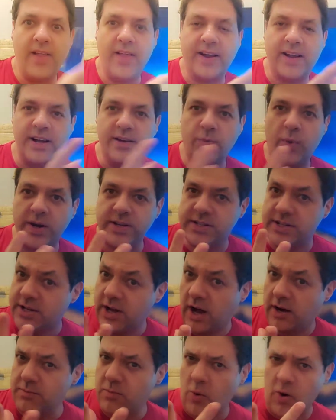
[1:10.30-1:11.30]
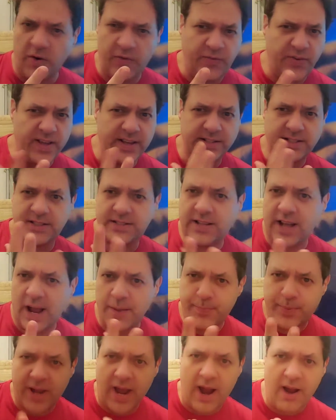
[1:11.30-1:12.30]
like a, what is young Morpheus type
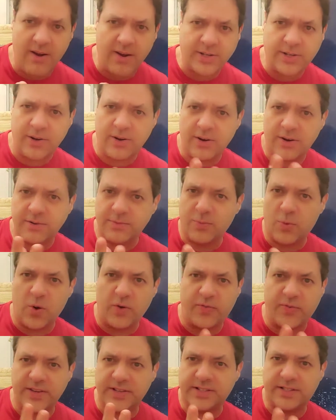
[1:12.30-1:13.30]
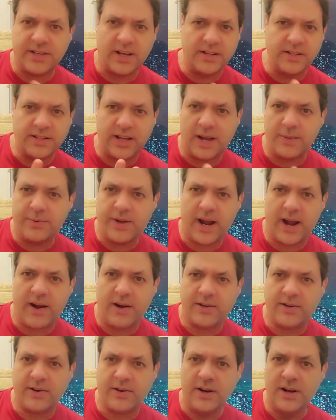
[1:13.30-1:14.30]
character, Morpheus son type
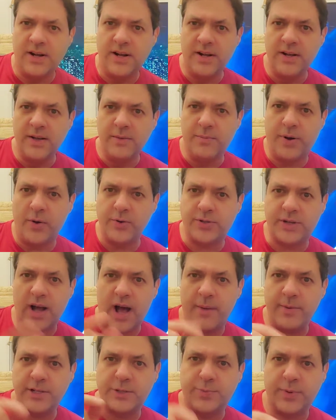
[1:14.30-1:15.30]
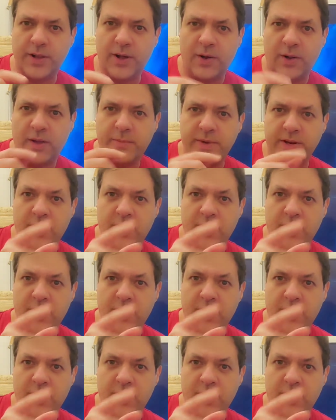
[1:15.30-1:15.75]
character? Post comments below, let me